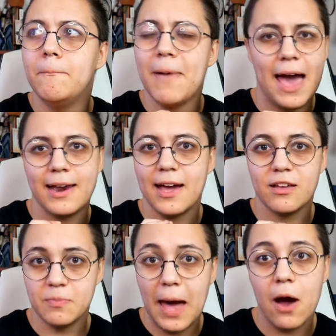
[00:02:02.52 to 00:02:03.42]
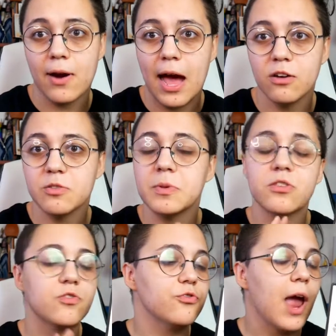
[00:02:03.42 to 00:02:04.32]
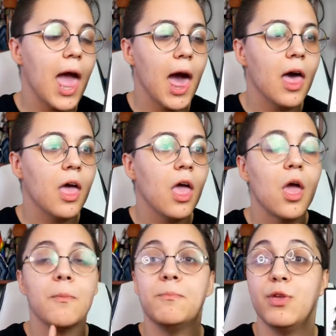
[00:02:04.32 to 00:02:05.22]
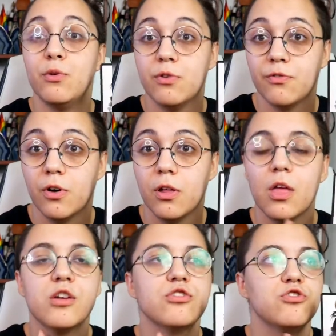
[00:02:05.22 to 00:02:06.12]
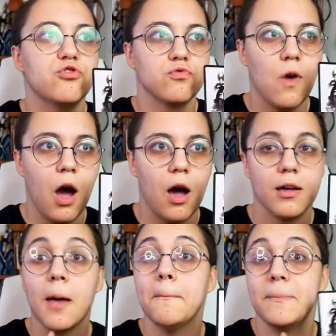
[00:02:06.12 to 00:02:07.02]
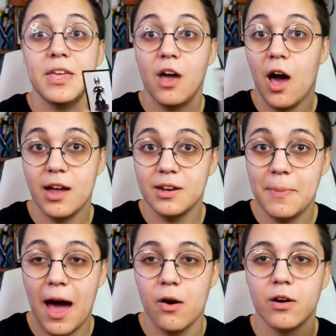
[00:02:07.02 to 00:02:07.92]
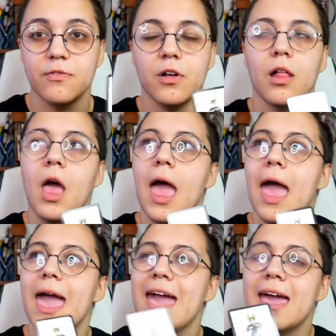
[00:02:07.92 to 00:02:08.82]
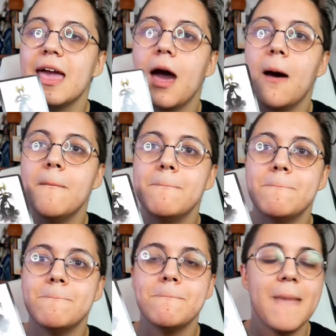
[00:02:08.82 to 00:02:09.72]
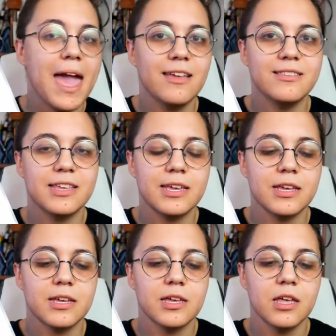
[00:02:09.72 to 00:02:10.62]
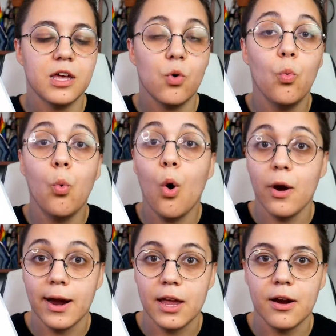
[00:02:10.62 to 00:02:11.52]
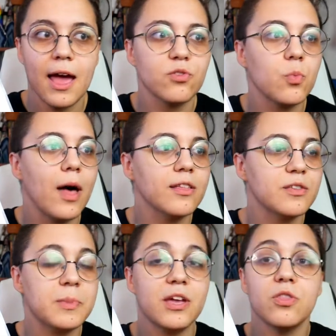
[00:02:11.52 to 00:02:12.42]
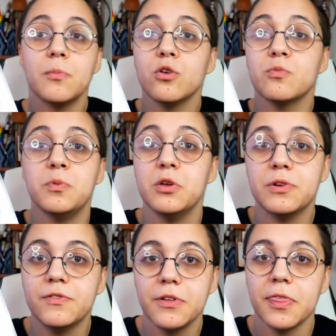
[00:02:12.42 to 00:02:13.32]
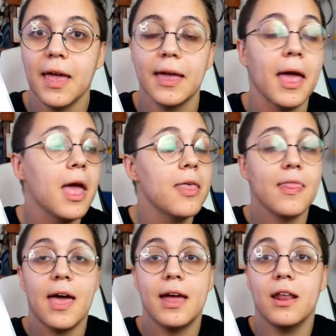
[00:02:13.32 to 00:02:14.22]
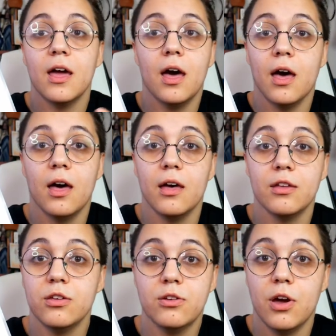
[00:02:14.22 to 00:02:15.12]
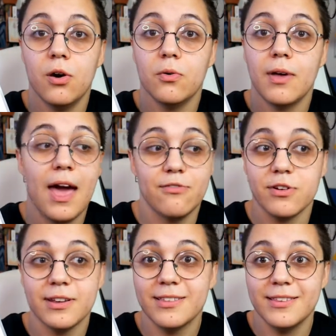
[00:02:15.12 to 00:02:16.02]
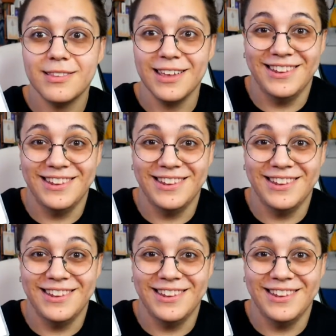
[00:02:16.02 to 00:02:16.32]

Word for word: badass powerhouse because Freya, beautiful, strong, beyond powerful, a amazing warrior as well as being the most beautiful thing that, uh, you know, ever existed.